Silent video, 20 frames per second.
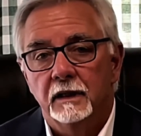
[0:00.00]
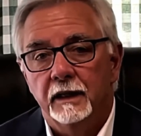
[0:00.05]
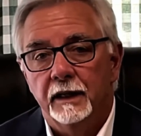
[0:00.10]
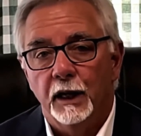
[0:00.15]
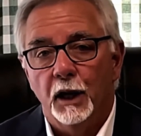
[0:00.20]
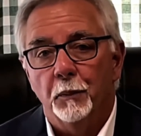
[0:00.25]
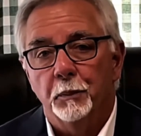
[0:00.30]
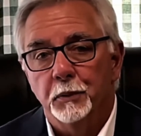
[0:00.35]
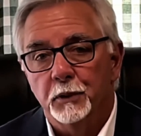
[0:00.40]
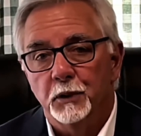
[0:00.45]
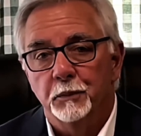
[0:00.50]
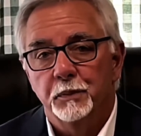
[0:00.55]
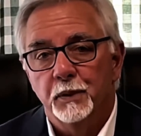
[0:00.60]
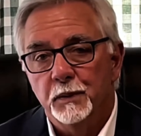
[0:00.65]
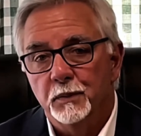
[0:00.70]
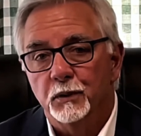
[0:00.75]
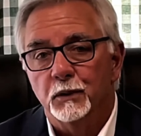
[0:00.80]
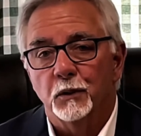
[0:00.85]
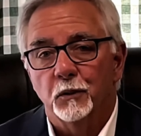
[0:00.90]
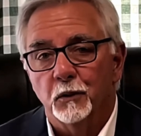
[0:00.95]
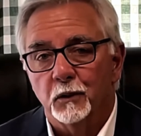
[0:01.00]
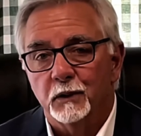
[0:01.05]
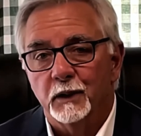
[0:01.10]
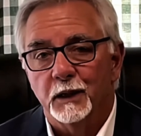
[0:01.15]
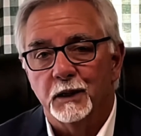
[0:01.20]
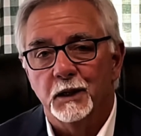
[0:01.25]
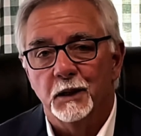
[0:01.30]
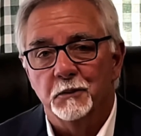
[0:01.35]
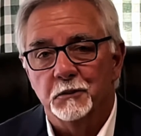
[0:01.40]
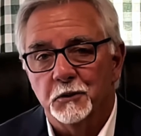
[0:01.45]
helping the people
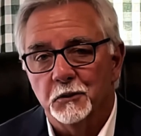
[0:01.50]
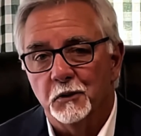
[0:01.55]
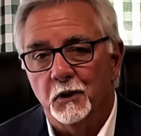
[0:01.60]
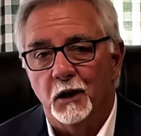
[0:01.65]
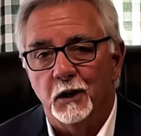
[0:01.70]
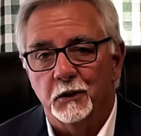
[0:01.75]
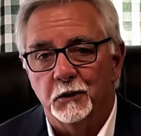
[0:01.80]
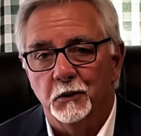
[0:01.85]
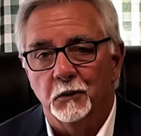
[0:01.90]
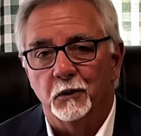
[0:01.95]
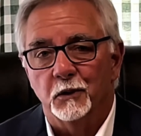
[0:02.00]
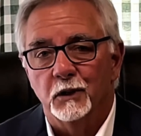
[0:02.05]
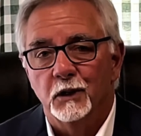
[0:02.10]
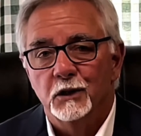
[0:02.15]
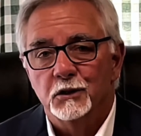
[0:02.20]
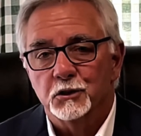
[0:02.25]
that come through our door.